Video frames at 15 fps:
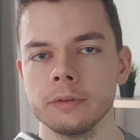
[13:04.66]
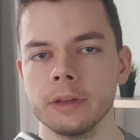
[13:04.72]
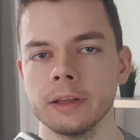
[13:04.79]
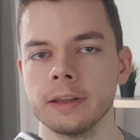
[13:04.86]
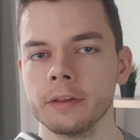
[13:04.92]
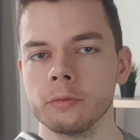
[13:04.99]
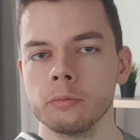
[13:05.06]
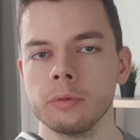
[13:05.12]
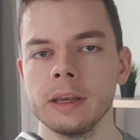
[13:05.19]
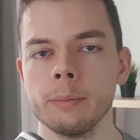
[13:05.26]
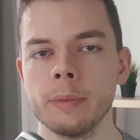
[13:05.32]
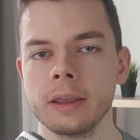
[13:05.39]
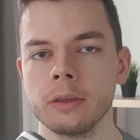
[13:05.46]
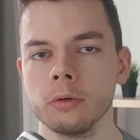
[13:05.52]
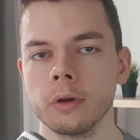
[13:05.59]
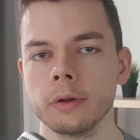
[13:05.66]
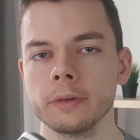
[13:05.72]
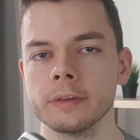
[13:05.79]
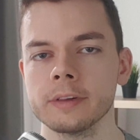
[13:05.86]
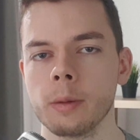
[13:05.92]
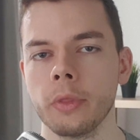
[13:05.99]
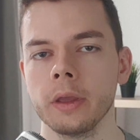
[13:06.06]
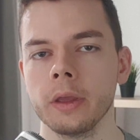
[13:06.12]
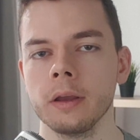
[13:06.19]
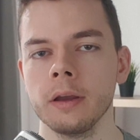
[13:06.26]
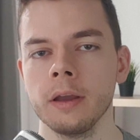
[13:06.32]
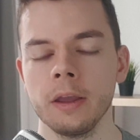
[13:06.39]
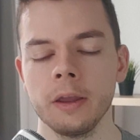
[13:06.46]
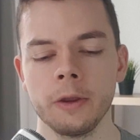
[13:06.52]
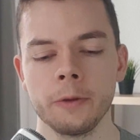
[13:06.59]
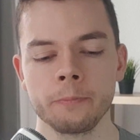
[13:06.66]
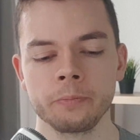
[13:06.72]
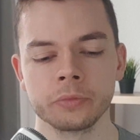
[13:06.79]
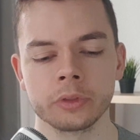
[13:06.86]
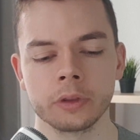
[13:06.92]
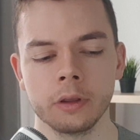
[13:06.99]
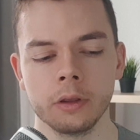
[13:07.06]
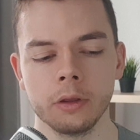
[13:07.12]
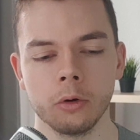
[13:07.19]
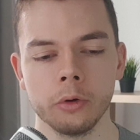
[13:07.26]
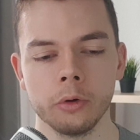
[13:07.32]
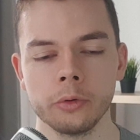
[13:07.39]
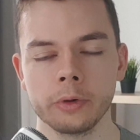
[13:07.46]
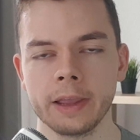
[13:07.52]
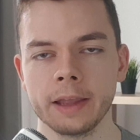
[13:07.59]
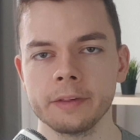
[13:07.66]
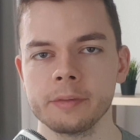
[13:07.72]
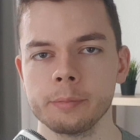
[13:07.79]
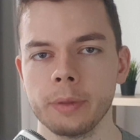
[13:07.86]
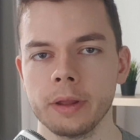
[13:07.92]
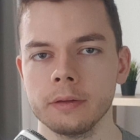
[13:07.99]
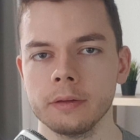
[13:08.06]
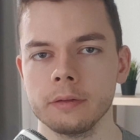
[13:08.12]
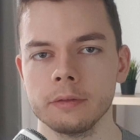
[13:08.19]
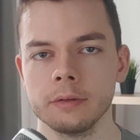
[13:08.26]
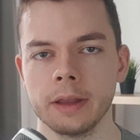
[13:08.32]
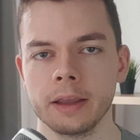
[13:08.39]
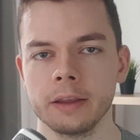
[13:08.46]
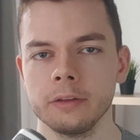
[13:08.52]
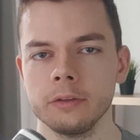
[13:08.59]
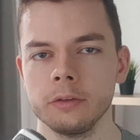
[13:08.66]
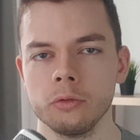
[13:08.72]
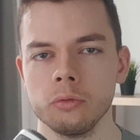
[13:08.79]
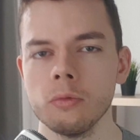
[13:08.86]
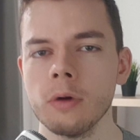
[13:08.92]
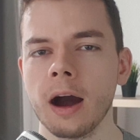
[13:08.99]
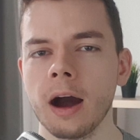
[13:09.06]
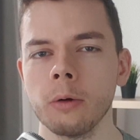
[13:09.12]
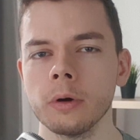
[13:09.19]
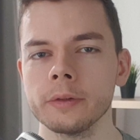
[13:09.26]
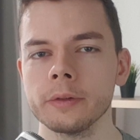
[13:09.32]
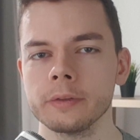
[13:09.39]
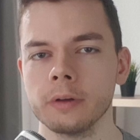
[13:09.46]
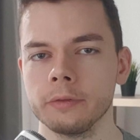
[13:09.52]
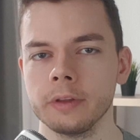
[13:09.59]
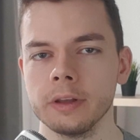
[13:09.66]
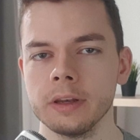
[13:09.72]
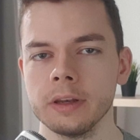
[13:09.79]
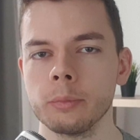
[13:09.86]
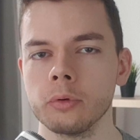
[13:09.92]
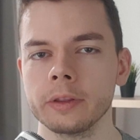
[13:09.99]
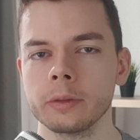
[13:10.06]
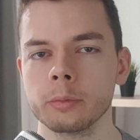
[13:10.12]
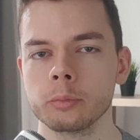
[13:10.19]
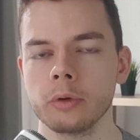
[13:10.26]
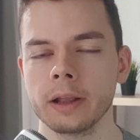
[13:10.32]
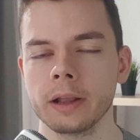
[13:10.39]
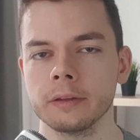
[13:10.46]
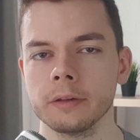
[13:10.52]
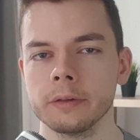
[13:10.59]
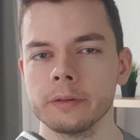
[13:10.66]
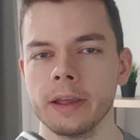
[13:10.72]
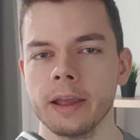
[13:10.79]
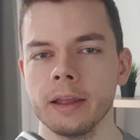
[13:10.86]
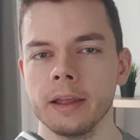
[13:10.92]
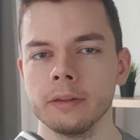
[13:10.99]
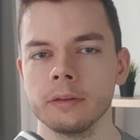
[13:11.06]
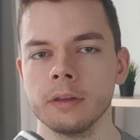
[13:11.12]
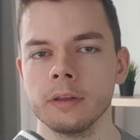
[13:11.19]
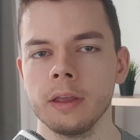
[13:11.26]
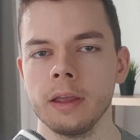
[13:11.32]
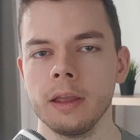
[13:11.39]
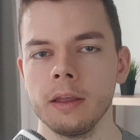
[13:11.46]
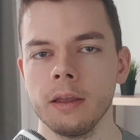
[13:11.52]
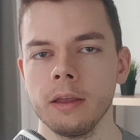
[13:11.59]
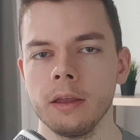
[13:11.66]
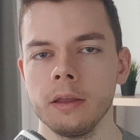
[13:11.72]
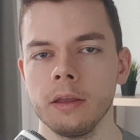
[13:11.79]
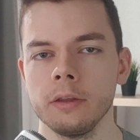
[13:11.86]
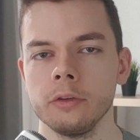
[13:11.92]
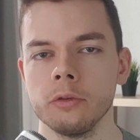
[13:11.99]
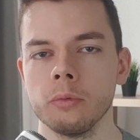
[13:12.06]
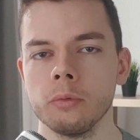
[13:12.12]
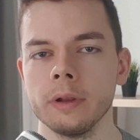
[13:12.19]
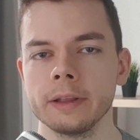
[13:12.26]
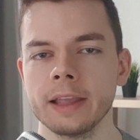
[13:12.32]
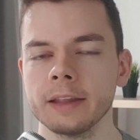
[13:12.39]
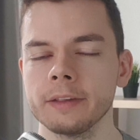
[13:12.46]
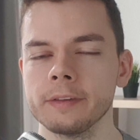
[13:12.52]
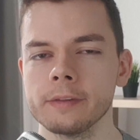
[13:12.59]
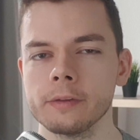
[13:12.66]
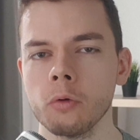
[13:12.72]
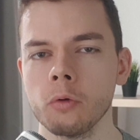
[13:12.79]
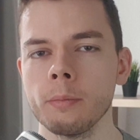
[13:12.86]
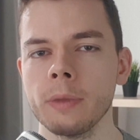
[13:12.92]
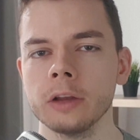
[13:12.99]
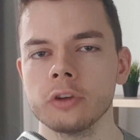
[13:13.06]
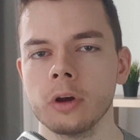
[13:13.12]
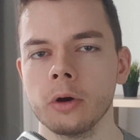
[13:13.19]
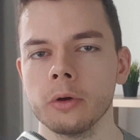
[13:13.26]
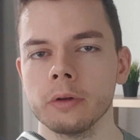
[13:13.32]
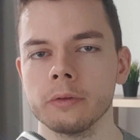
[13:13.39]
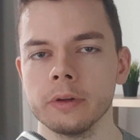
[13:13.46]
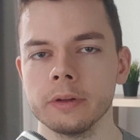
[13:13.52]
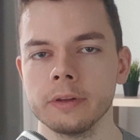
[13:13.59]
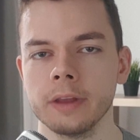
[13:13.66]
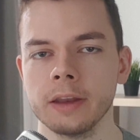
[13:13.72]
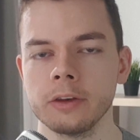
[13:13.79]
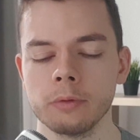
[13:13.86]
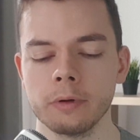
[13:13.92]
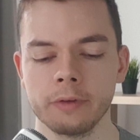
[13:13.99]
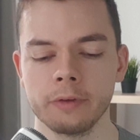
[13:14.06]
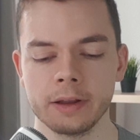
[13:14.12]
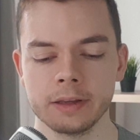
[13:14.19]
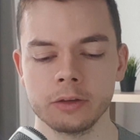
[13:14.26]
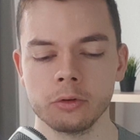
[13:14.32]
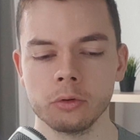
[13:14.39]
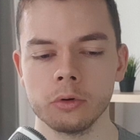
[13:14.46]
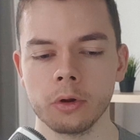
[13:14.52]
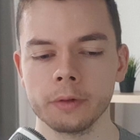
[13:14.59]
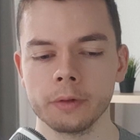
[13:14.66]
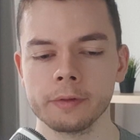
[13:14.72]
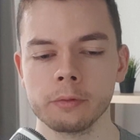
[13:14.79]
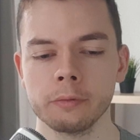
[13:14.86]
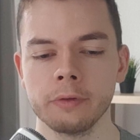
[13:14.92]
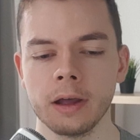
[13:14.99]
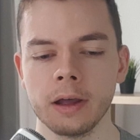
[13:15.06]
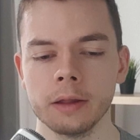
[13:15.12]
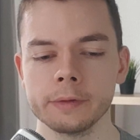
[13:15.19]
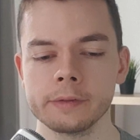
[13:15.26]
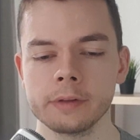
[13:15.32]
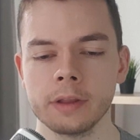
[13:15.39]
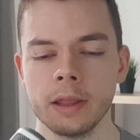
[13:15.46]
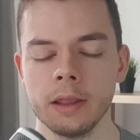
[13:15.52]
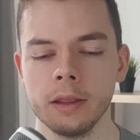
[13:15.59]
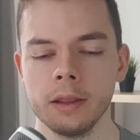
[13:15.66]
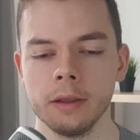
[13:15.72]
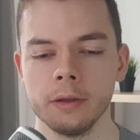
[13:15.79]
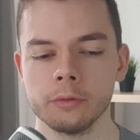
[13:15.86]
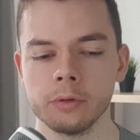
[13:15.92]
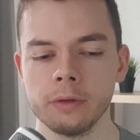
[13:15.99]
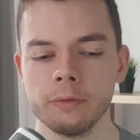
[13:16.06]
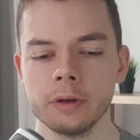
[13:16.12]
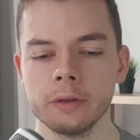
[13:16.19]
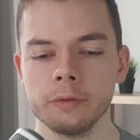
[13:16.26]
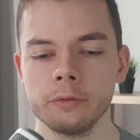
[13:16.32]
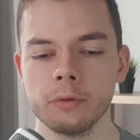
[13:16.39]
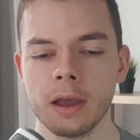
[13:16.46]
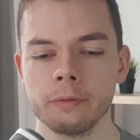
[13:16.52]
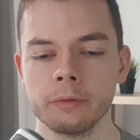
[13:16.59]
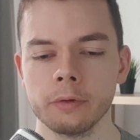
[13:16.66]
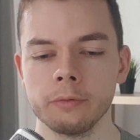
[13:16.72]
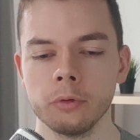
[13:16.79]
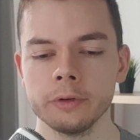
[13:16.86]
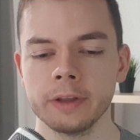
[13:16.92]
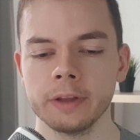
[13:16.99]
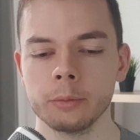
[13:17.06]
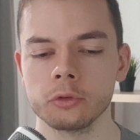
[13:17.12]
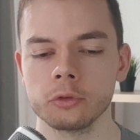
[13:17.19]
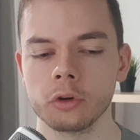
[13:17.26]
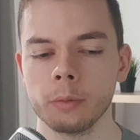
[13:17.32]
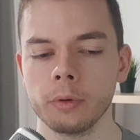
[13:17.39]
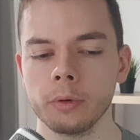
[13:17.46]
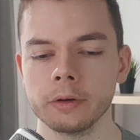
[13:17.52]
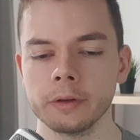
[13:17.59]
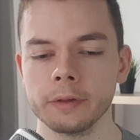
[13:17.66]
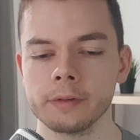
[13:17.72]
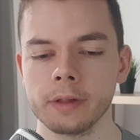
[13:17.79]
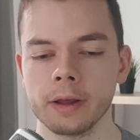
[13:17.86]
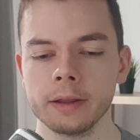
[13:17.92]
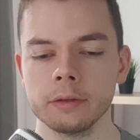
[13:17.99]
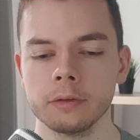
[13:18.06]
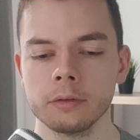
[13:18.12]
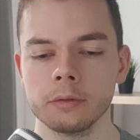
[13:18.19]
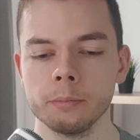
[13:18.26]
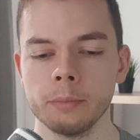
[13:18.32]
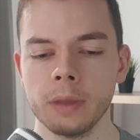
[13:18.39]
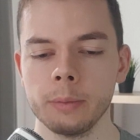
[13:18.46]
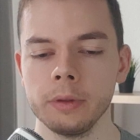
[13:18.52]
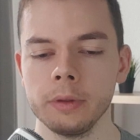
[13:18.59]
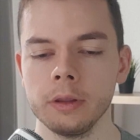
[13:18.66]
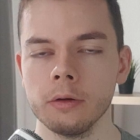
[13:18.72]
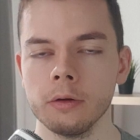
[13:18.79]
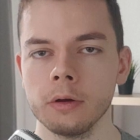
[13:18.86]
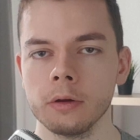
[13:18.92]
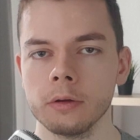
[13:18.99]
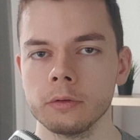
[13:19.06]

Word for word: that doesn't really make you learn something or you can spend like two hours of deliberate practice and you will get so much out of it and you will find that you learn so fast. So even if you have a full-time job on the side, maybe you're,